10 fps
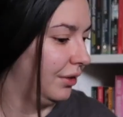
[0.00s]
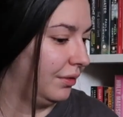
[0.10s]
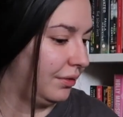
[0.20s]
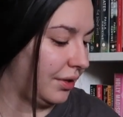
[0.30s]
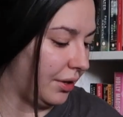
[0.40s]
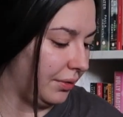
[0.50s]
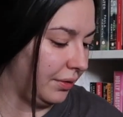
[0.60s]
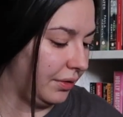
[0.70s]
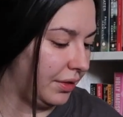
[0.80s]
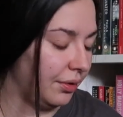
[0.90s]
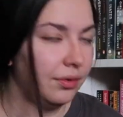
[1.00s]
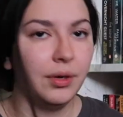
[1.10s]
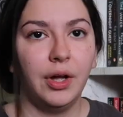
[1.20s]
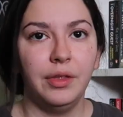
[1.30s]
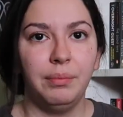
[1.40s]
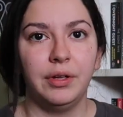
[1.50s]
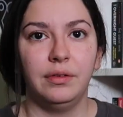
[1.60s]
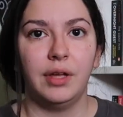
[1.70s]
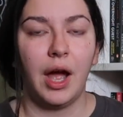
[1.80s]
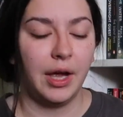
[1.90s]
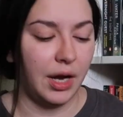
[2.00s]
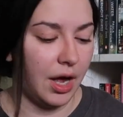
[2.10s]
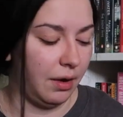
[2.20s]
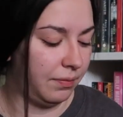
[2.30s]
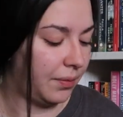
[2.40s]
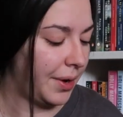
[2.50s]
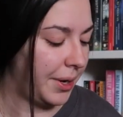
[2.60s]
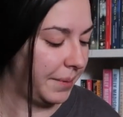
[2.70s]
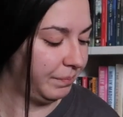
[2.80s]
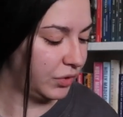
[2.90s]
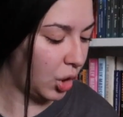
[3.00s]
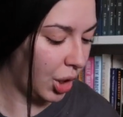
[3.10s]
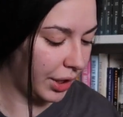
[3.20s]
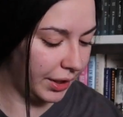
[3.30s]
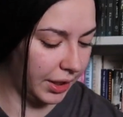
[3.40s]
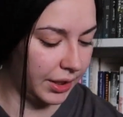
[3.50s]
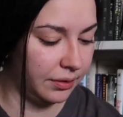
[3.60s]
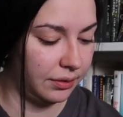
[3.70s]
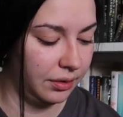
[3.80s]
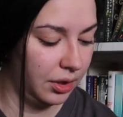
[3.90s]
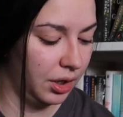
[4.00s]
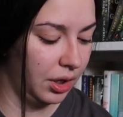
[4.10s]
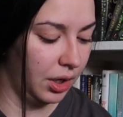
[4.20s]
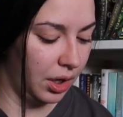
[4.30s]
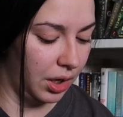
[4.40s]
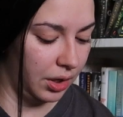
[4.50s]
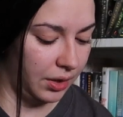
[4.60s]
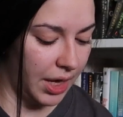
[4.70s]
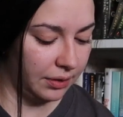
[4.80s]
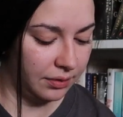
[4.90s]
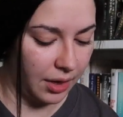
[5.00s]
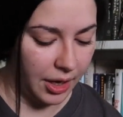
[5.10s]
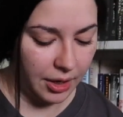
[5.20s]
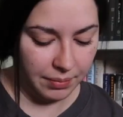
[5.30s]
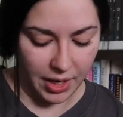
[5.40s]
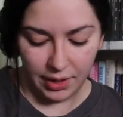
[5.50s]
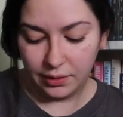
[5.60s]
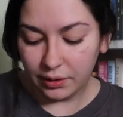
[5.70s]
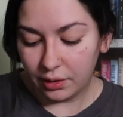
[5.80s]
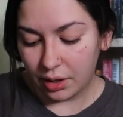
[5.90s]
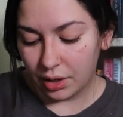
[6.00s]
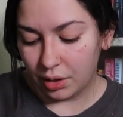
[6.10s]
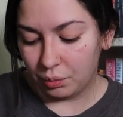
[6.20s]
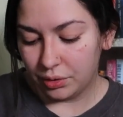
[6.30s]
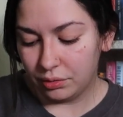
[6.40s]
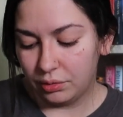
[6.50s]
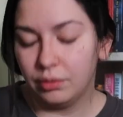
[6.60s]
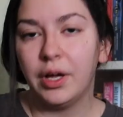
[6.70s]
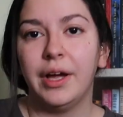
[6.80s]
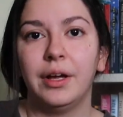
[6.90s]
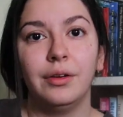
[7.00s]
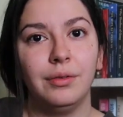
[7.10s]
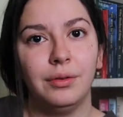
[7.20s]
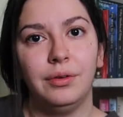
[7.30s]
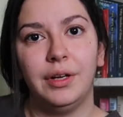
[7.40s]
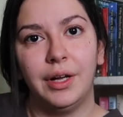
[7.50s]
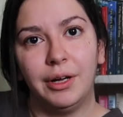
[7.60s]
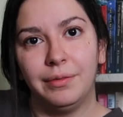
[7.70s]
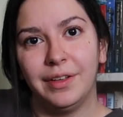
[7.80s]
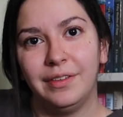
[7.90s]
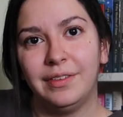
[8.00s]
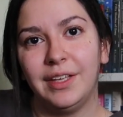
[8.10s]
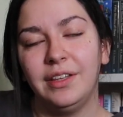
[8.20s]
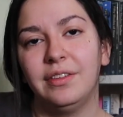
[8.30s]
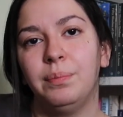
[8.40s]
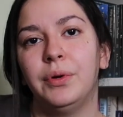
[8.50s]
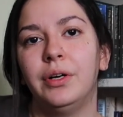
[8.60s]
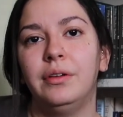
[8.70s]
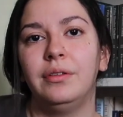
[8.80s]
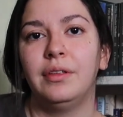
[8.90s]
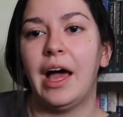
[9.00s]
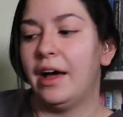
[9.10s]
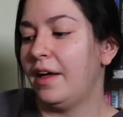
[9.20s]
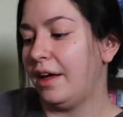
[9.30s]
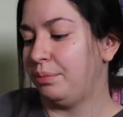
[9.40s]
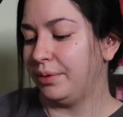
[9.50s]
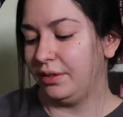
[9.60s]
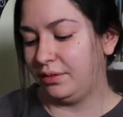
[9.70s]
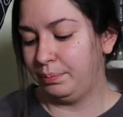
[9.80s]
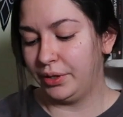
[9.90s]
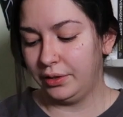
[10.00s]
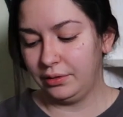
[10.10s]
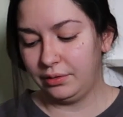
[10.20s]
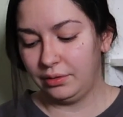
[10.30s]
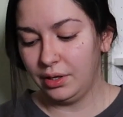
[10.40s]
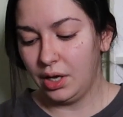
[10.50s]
So those were all the books that I got from Target. Next up, I did get I got a total of 6 books at Half Price Books.